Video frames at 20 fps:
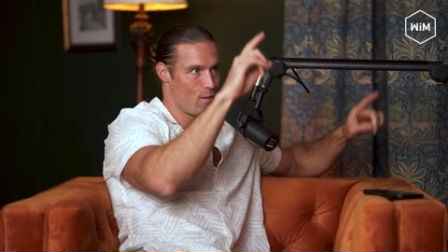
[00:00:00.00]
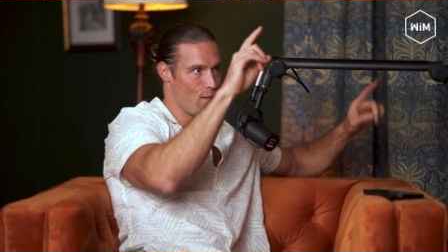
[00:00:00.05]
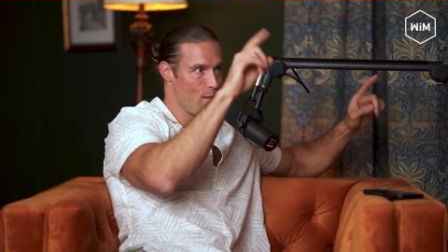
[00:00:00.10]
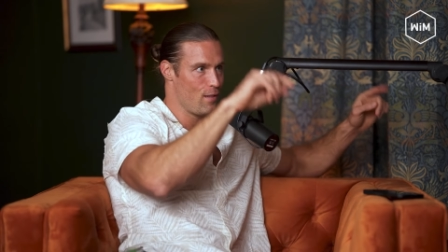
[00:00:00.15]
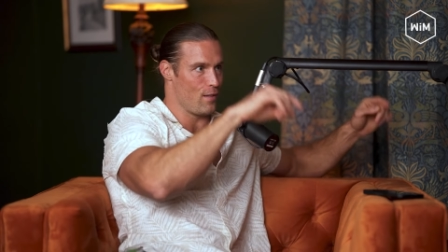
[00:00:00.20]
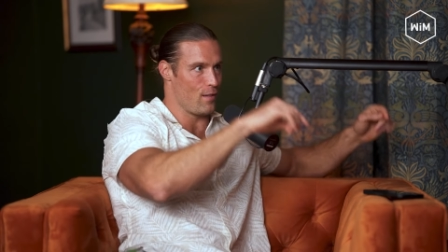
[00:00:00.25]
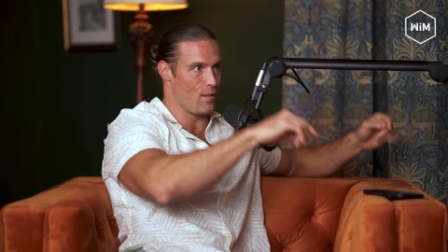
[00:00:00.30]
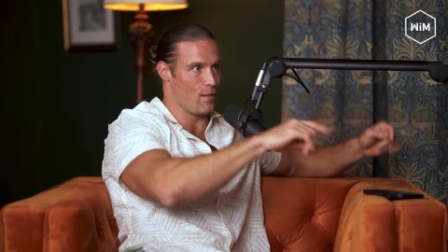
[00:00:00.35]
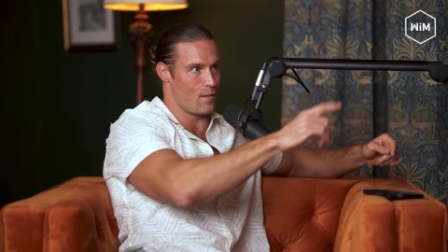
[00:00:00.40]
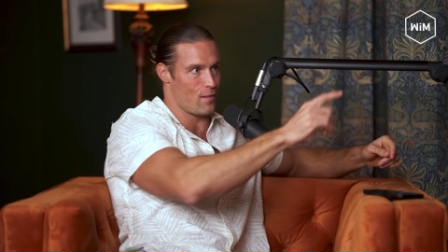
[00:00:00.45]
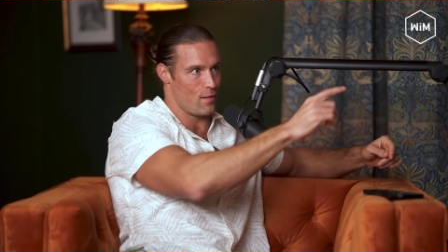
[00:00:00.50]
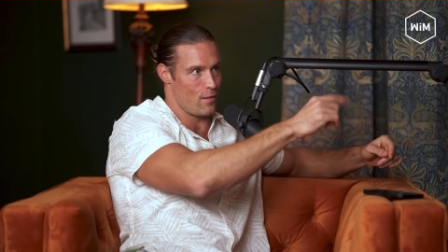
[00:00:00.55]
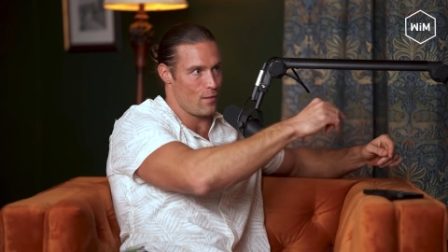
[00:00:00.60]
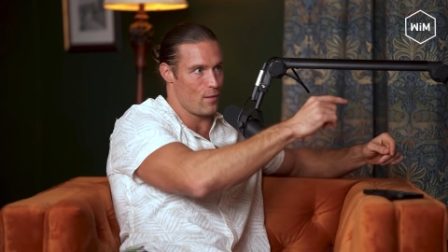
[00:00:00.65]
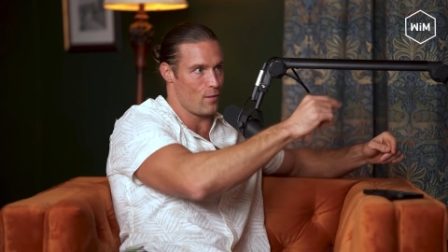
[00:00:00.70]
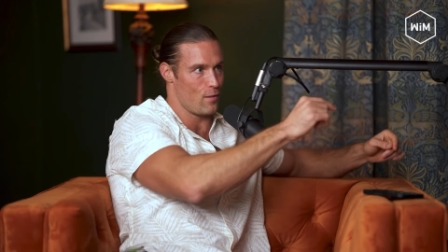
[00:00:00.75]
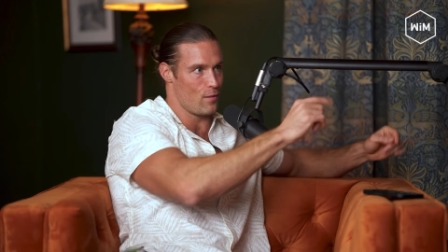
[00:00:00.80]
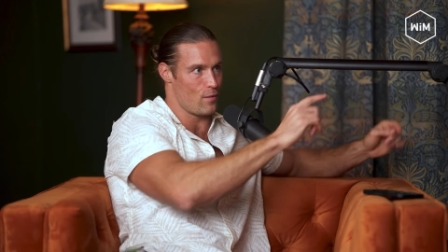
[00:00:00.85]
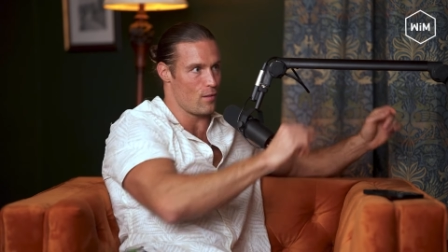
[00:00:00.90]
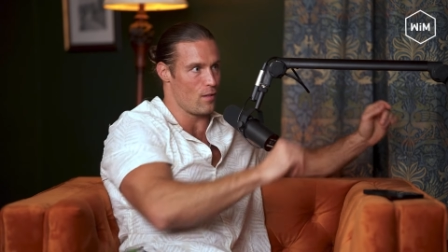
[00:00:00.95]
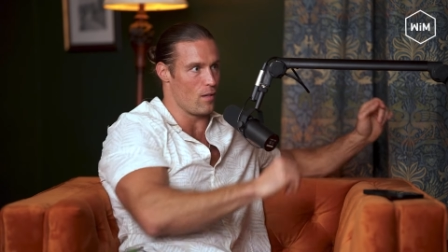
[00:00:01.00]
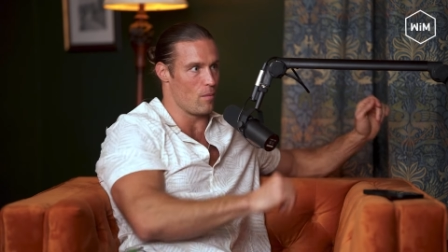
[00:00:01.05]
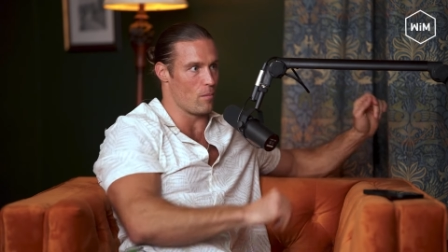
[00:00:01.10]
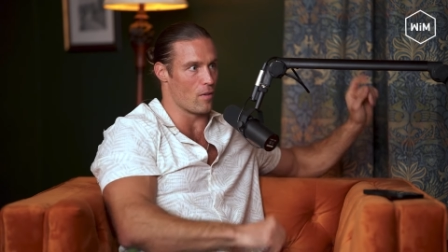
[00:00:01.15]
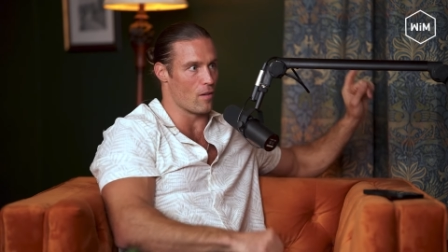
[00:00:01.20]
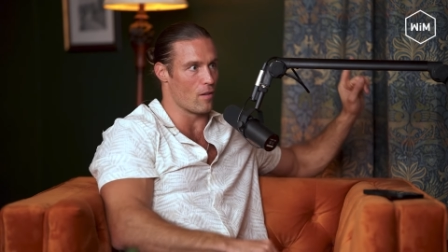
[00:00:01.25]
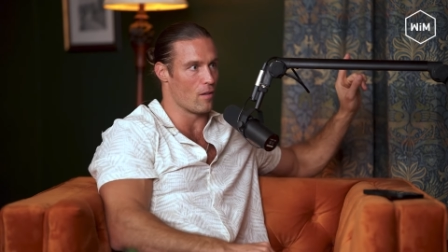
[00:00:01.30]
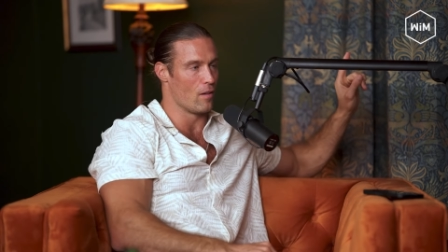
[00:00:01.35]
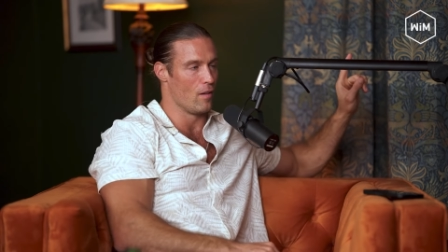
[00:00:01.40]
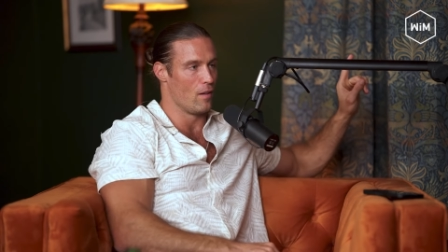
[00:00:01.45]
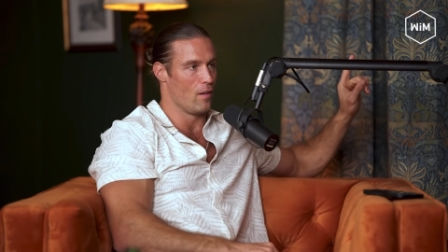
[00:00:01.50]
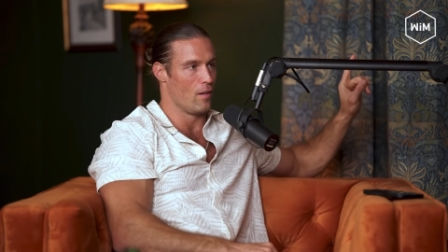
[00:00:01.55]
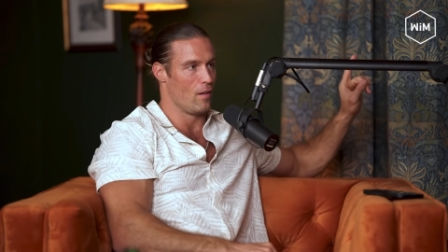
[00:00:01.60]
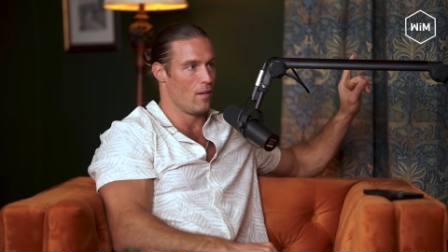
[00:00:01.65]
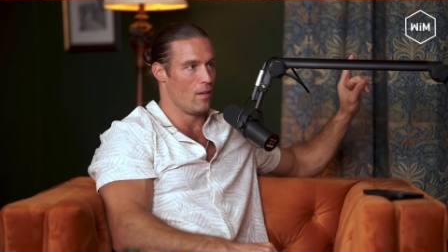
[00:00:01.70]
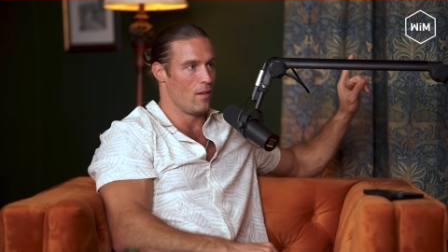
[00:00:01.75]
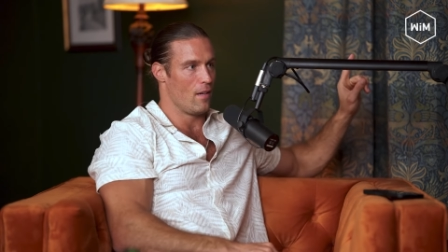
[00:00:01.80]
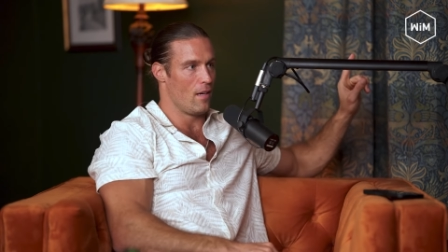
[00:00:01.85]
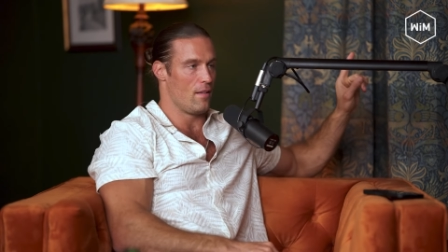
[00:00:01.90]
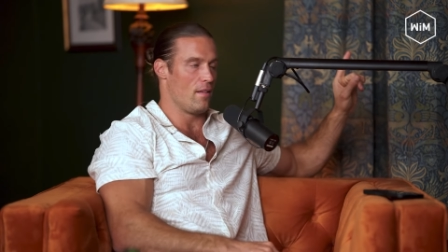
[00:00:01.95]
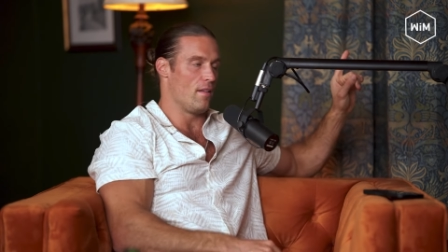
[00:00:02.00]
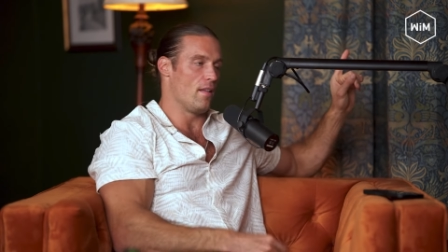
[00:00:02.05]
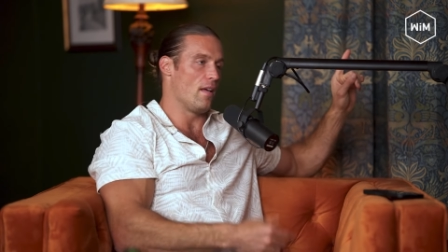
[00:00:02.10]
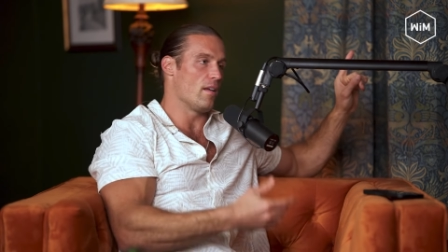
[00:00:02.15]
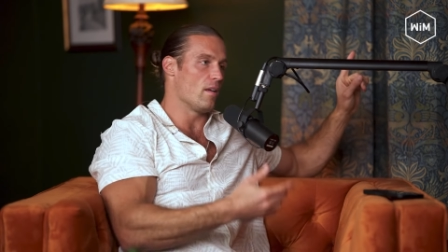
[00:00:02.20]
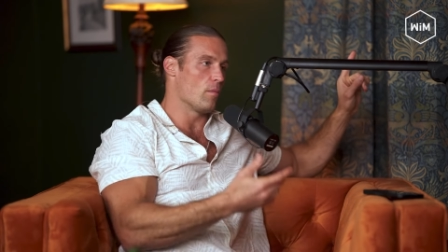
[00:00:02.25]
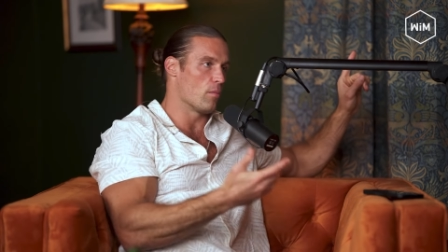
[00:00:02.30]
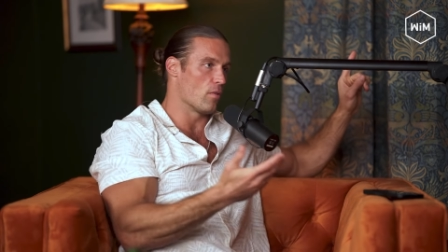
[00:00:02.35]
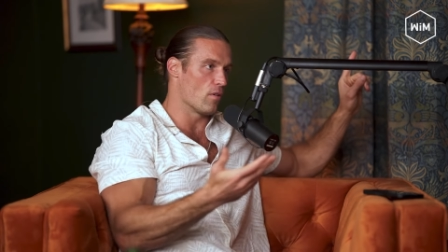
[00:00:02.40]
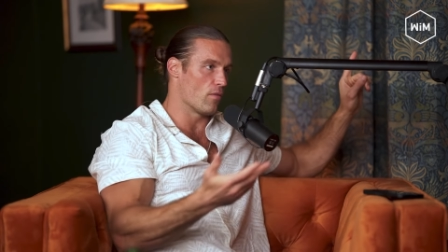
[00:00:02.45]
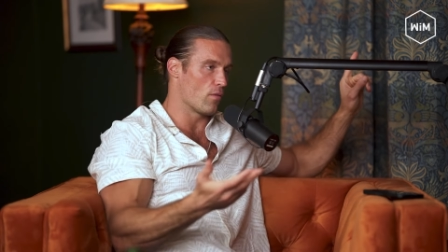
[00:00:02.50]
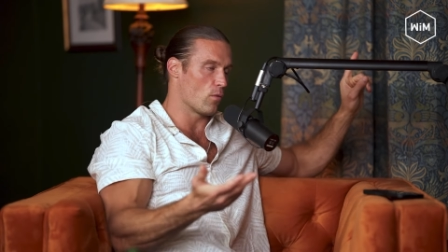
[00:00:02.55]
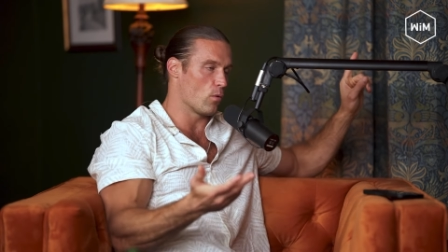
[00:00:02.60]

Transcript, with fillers: say this and here's the number. And then that number,